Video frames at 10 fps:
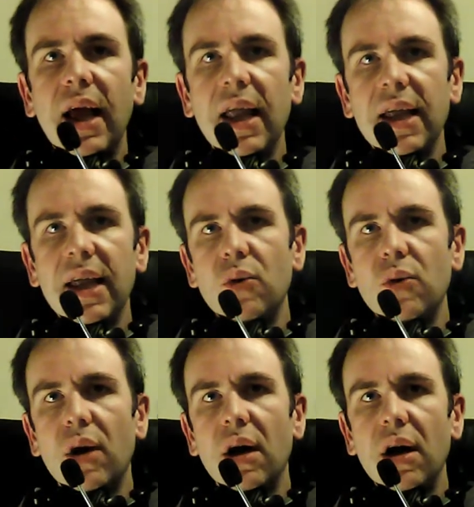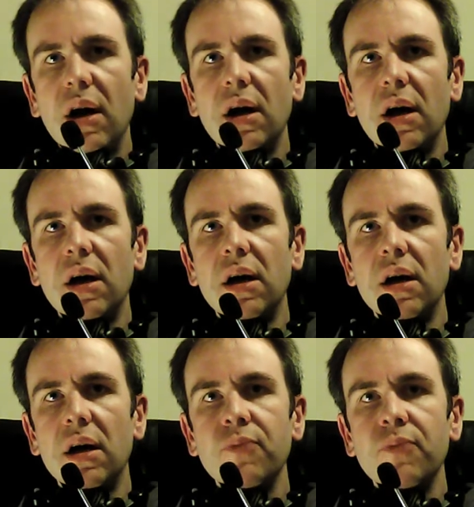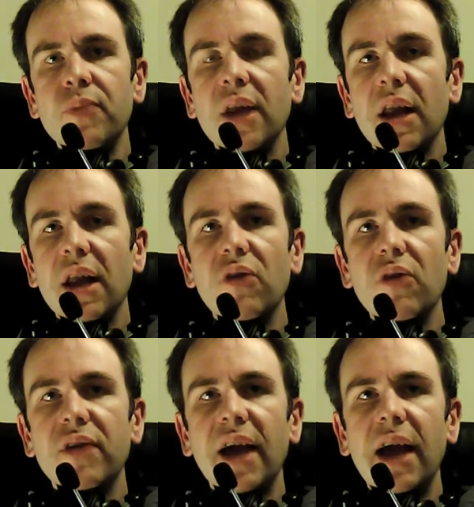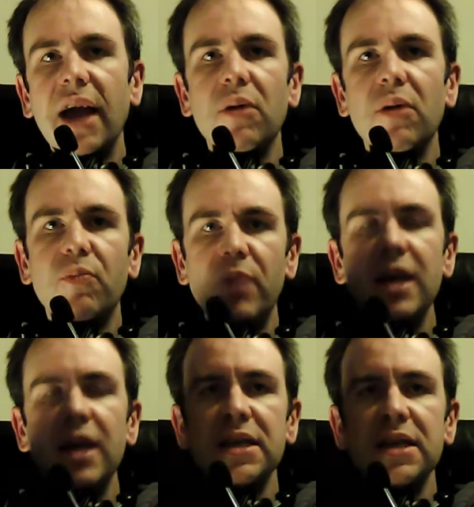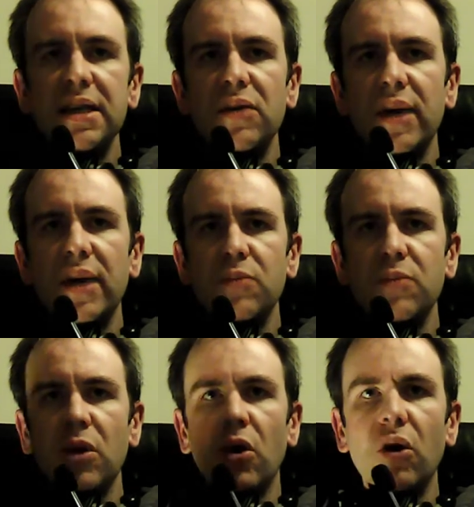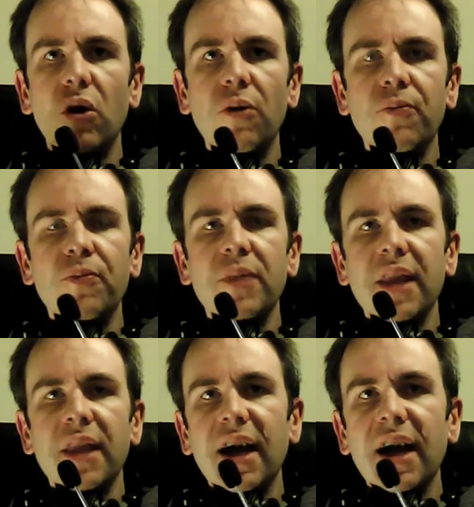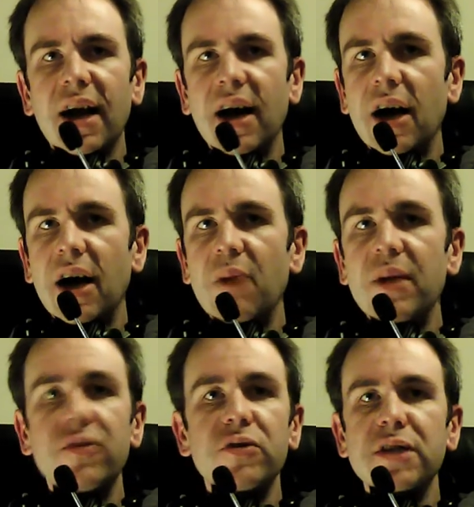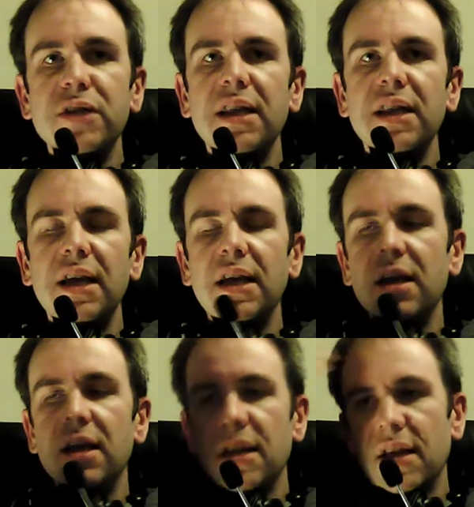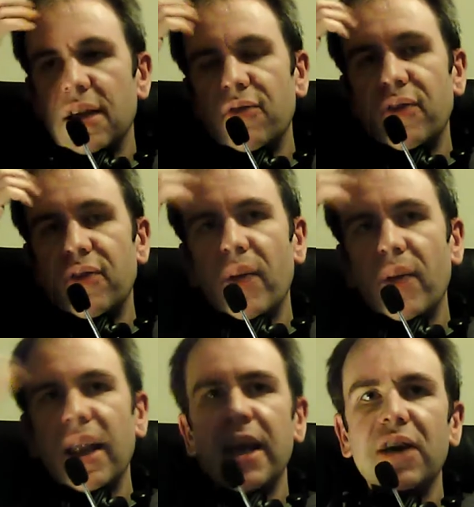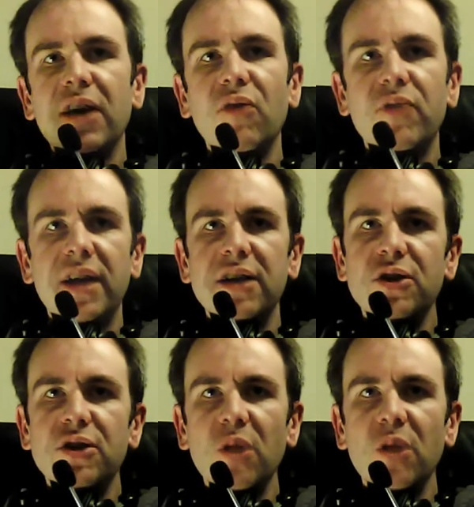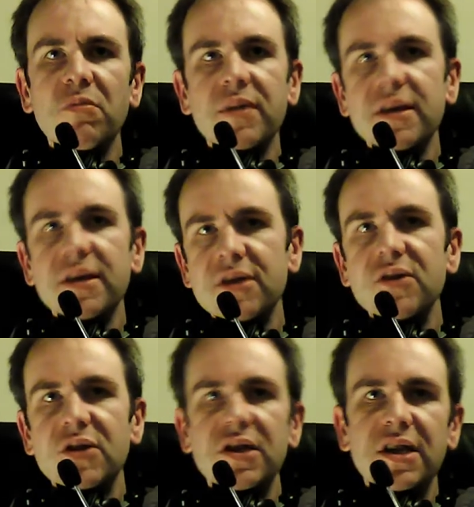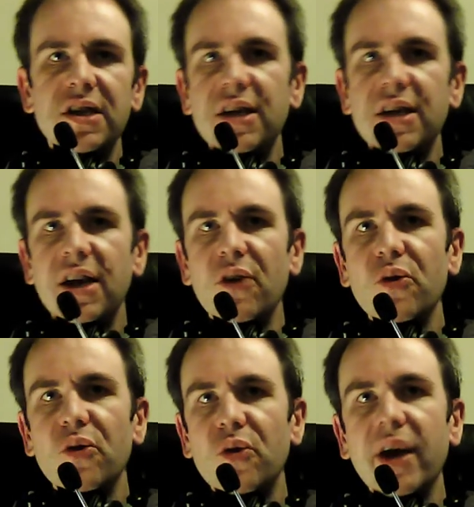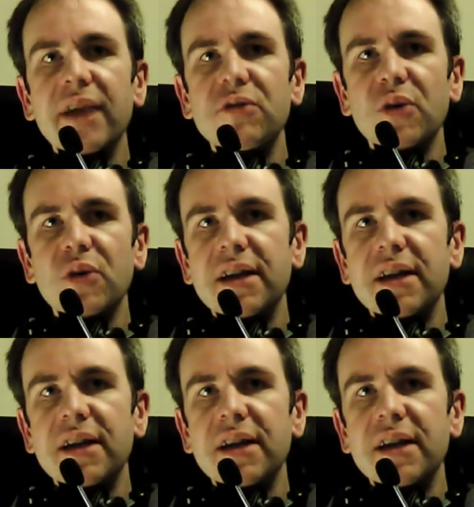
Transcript: LA Noire, a lot of game, a big city to explore. If you've seen the film LA Confidential, you know, that gives you an